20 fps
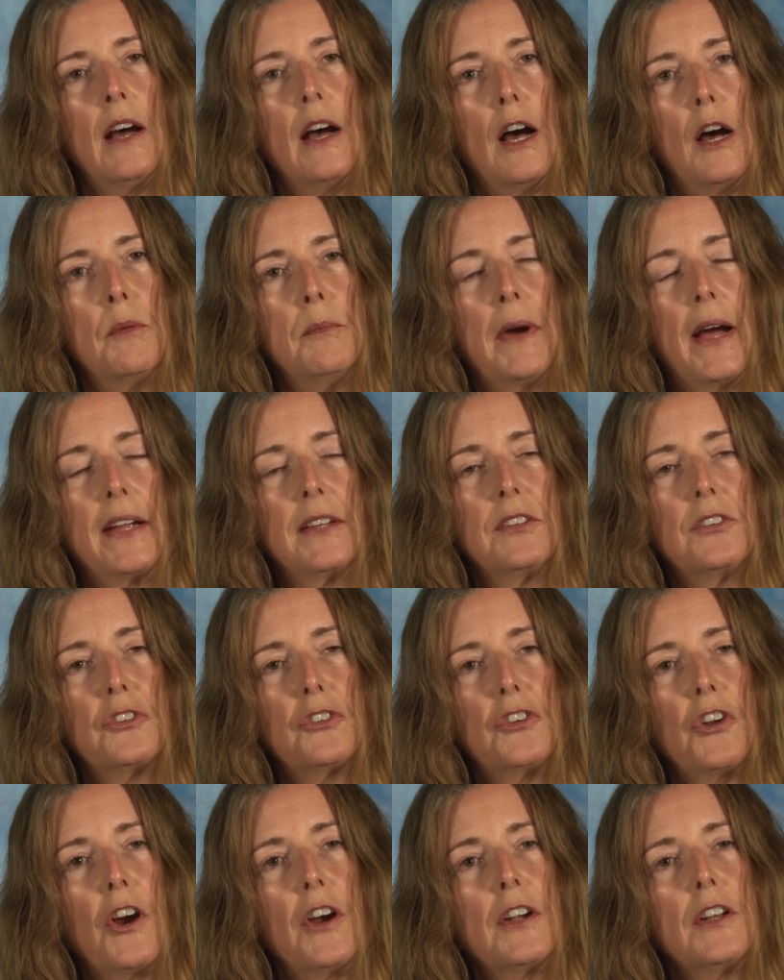I
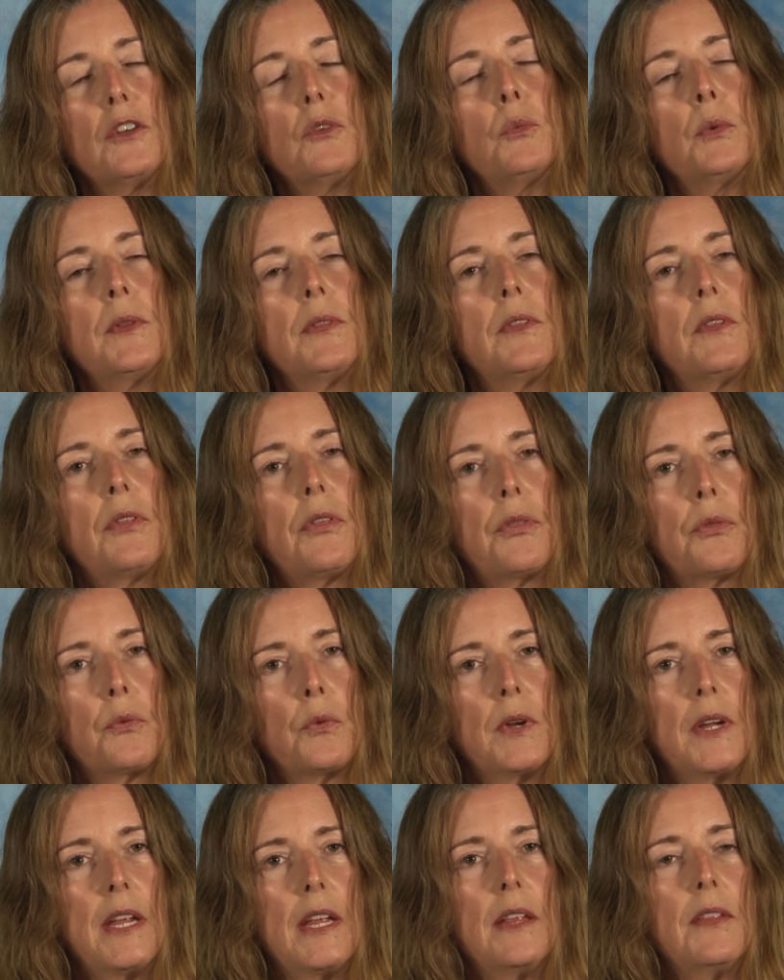started with the
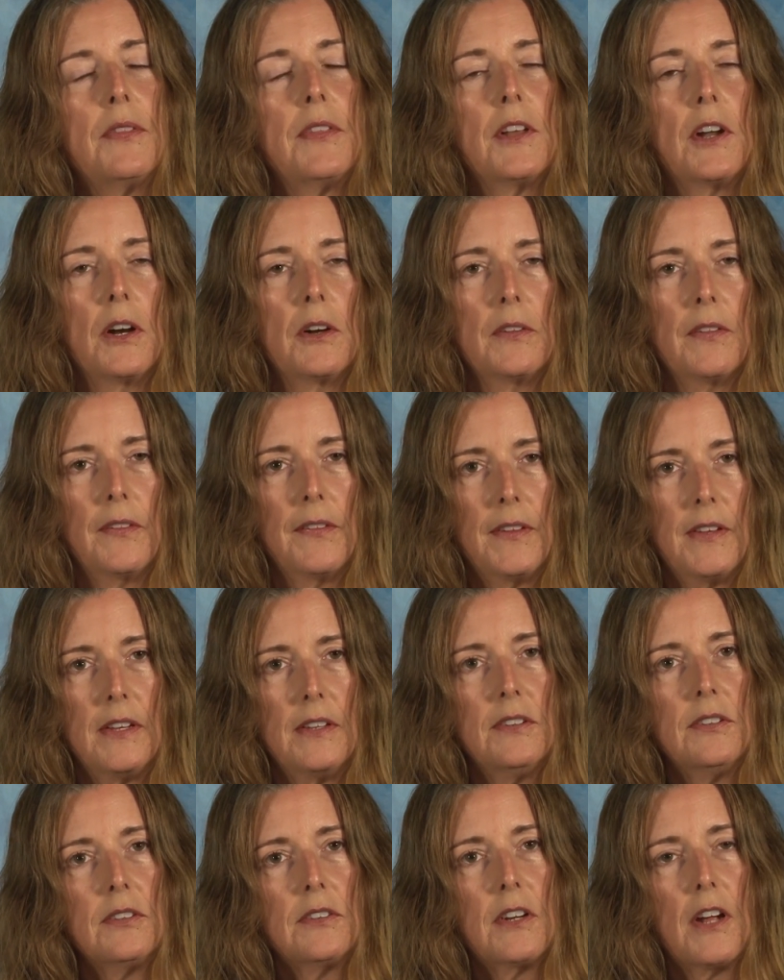three that are
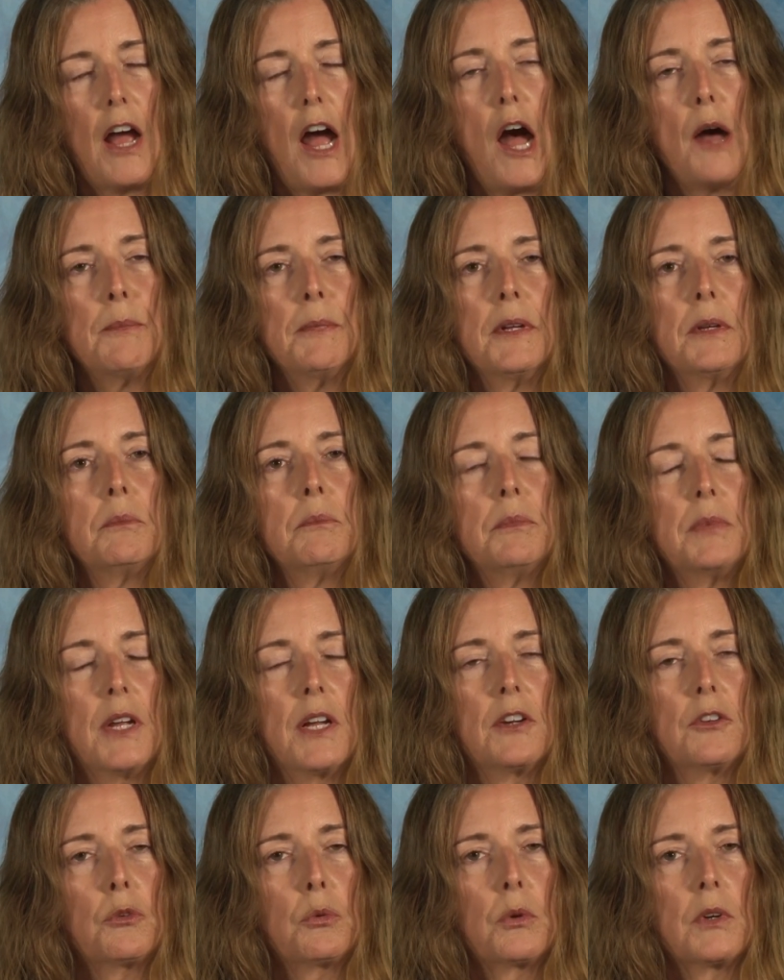least common
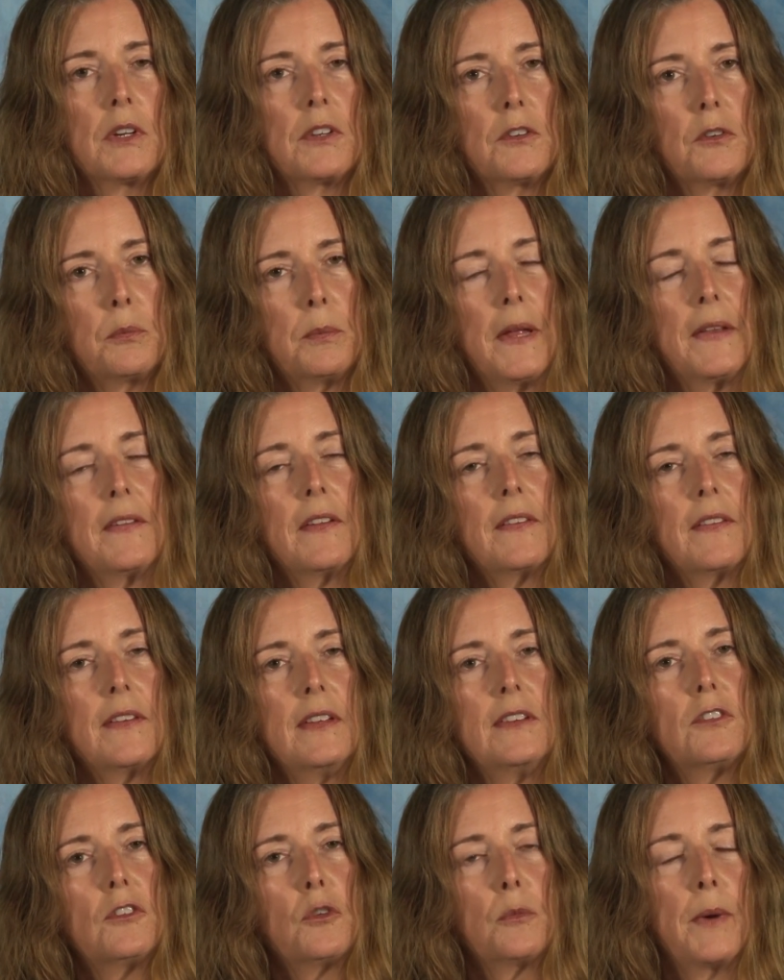because we're going to spend the
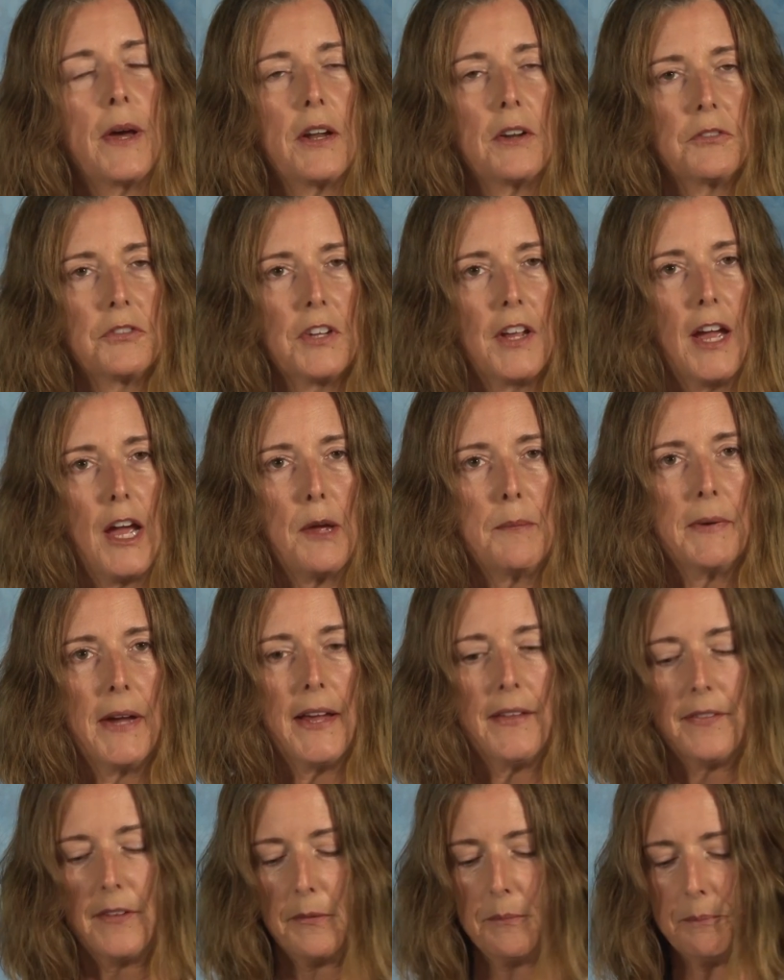least amount of time
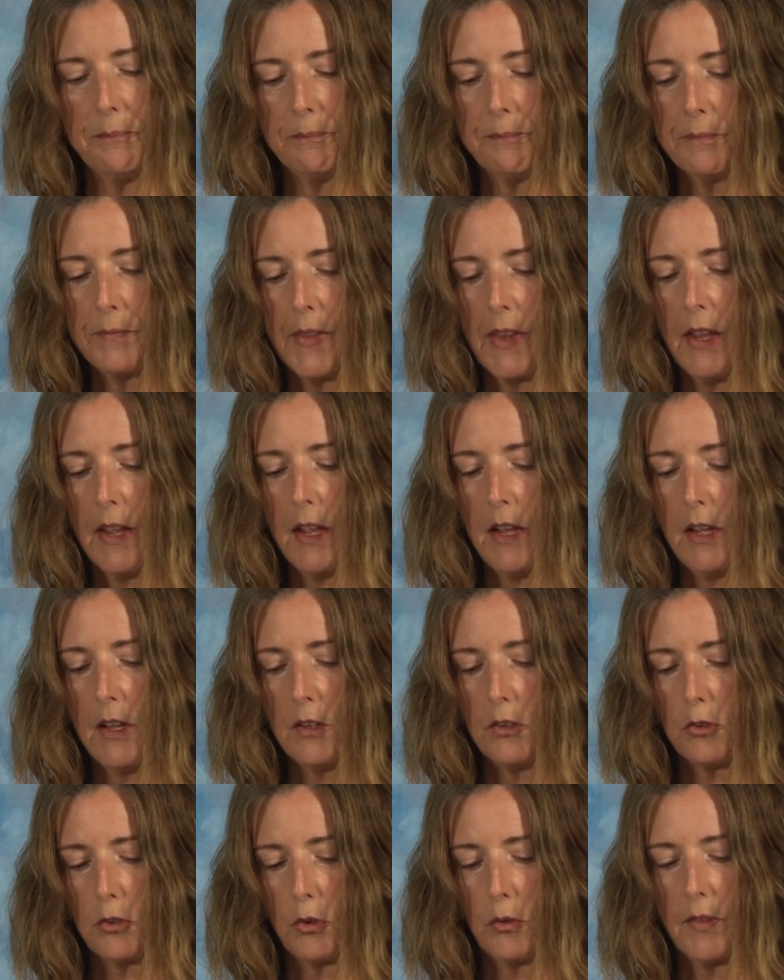on them.
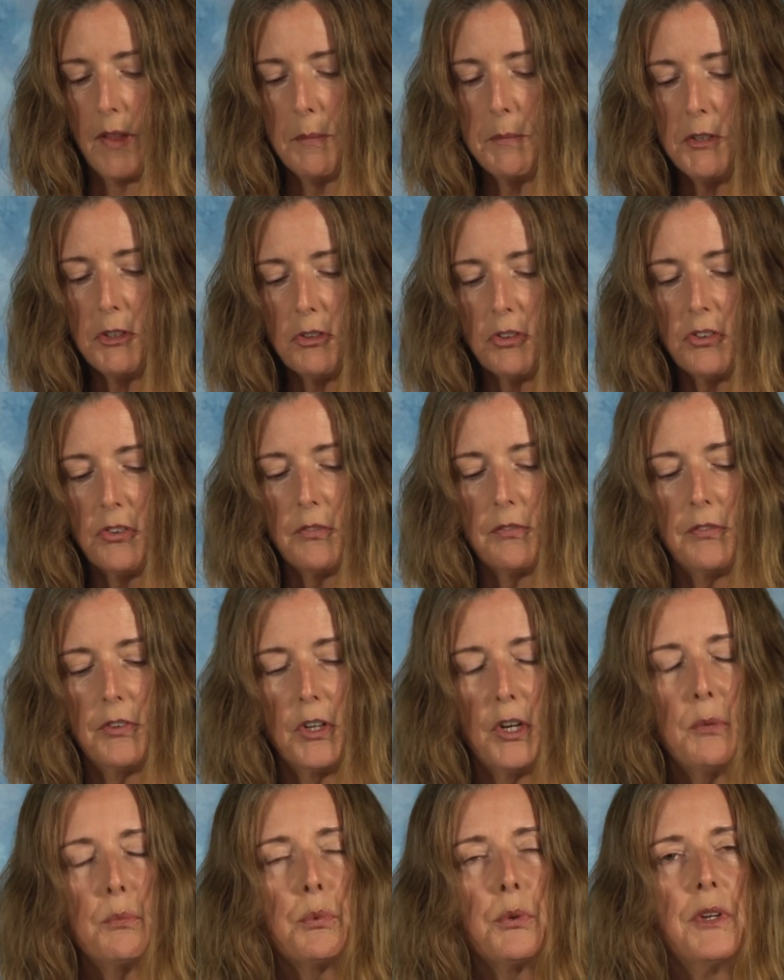So let me just
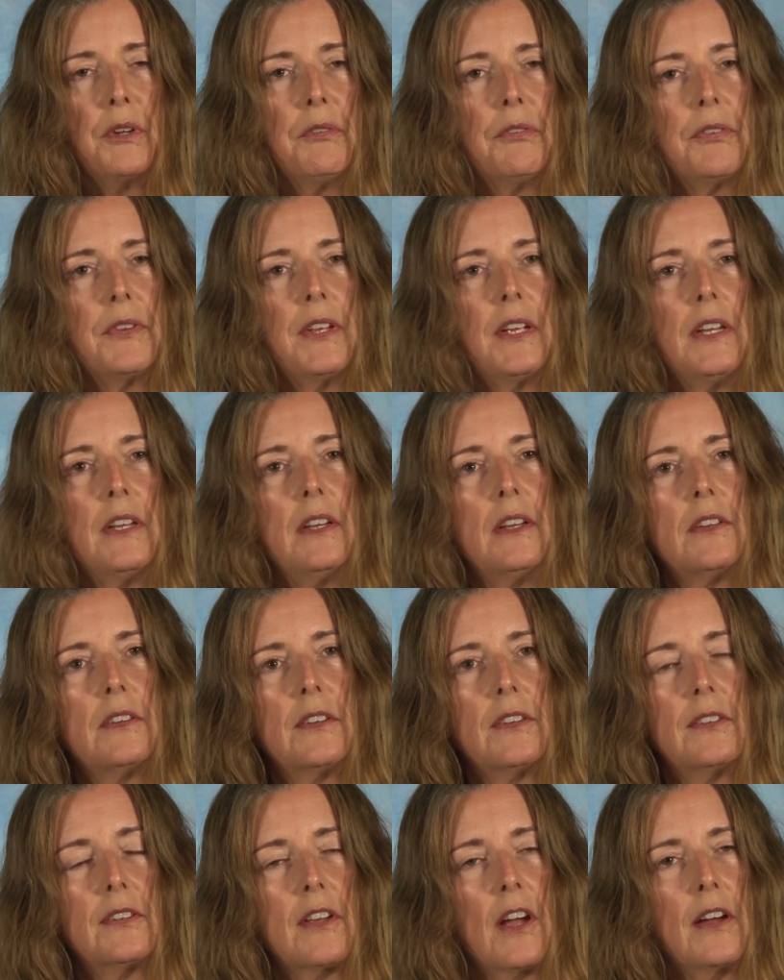very briefly
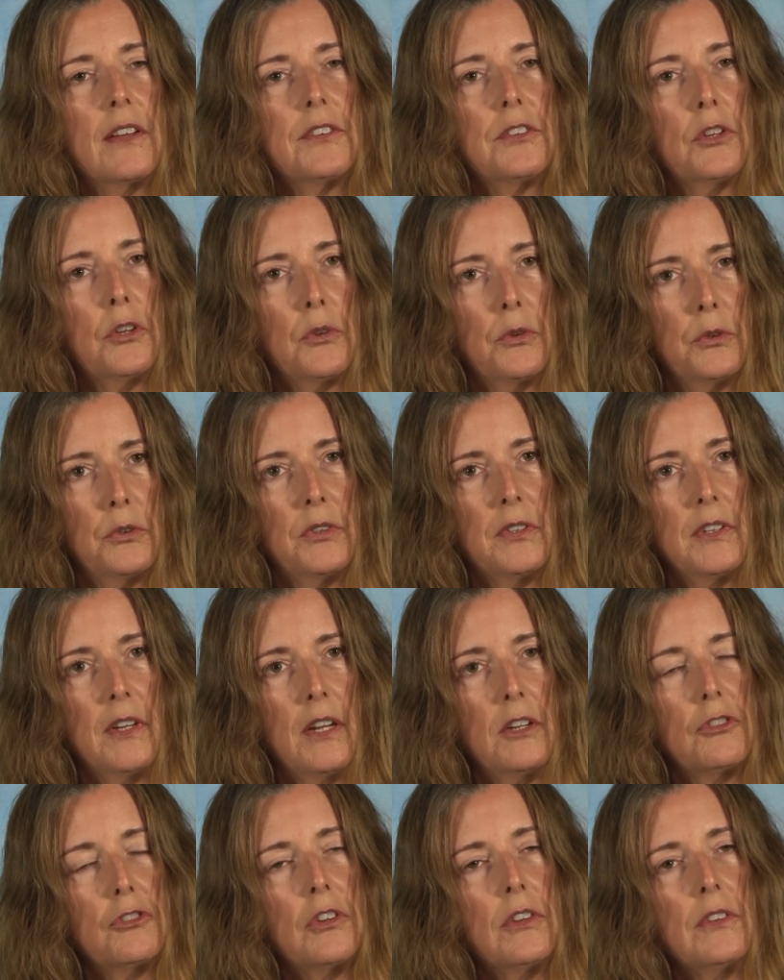discuss
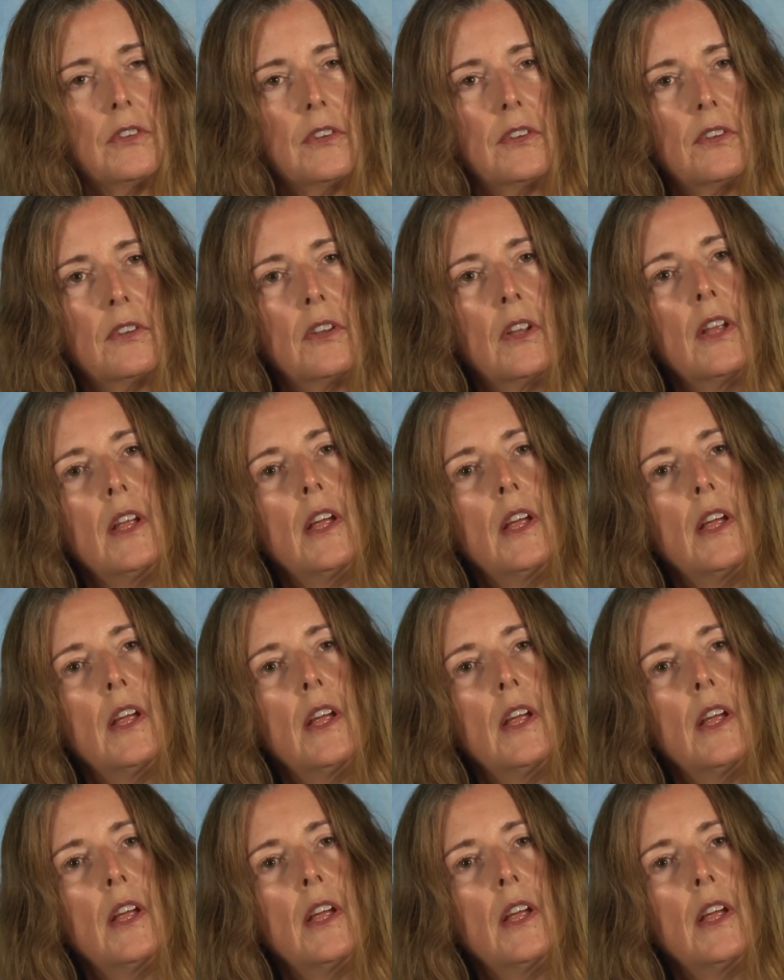hallucinations.